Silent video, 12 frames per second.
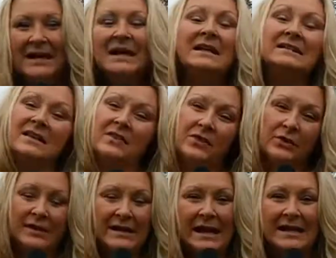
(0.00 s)
It's a
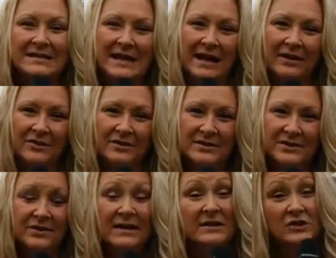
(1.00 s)
$38. You
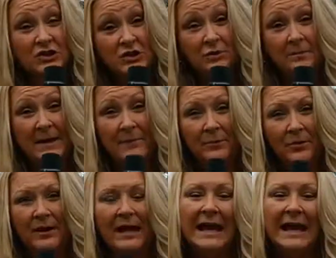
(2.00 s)
get two people,